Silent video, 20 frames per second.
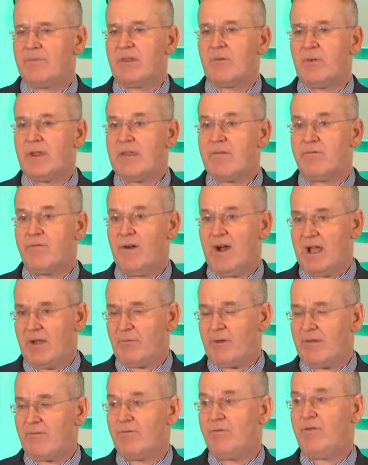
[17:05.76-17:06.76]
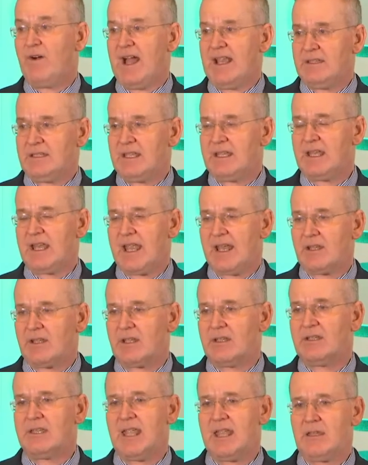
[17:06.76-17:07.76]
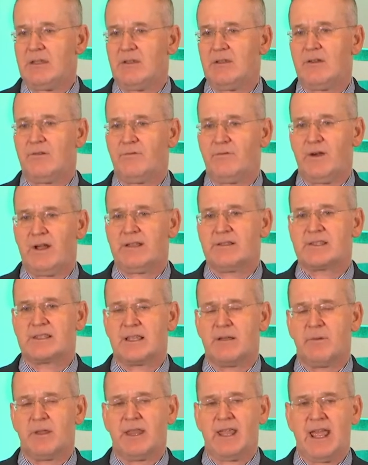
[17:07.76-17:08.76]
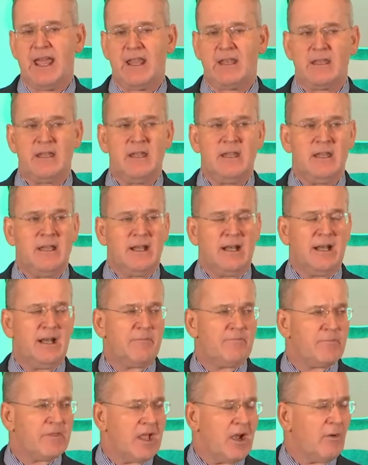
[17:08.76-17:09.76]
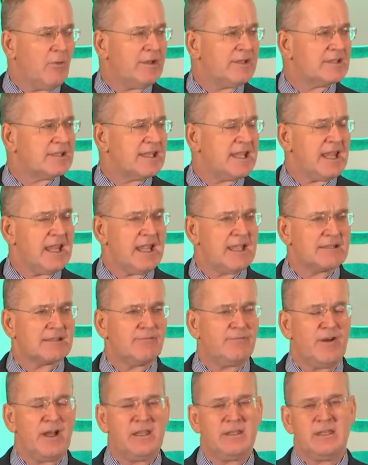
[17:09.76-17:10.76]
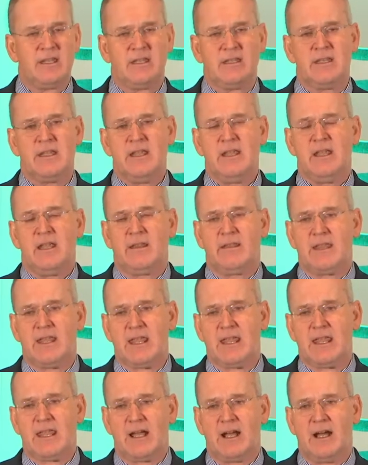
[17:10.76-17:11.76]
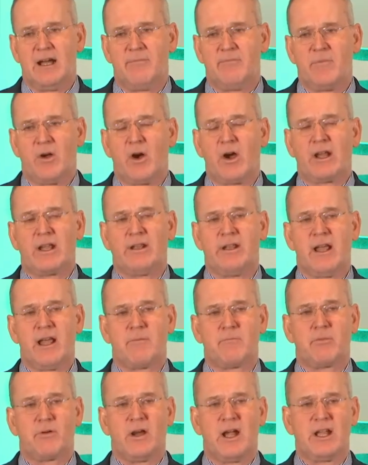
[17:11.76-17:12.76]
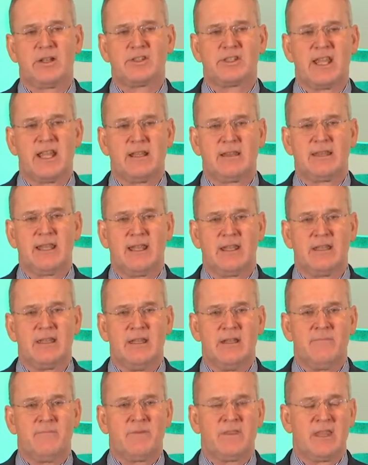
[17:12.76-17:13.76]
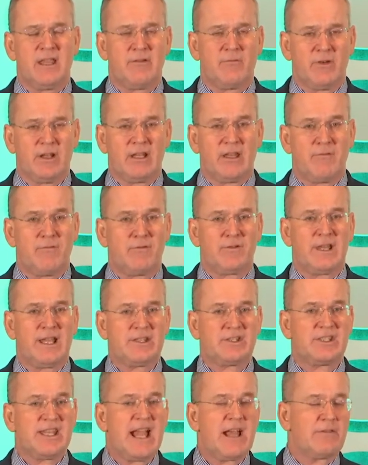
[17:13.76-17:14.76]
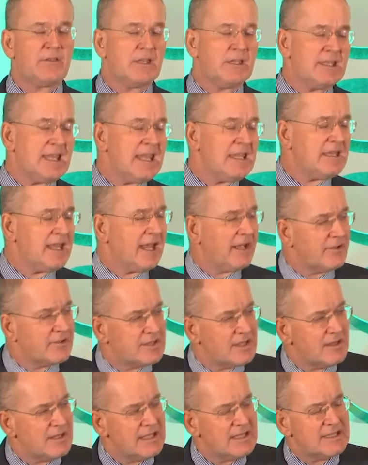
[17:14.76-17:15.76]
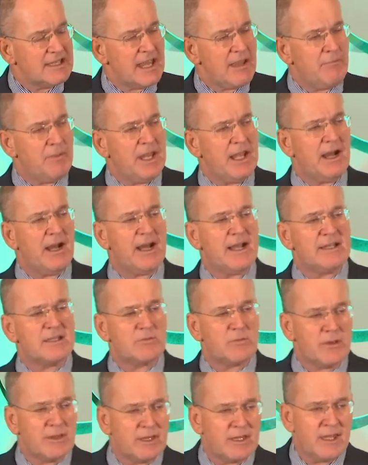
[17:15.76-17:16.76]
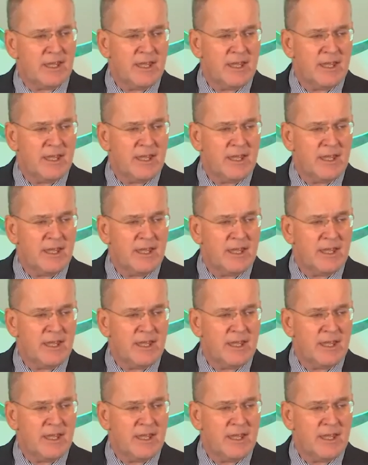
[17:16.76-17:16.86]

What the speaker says: We've funded and continue to fund some of that. ONC has funded the Argonaut project that really fleshed out the details of these APIs with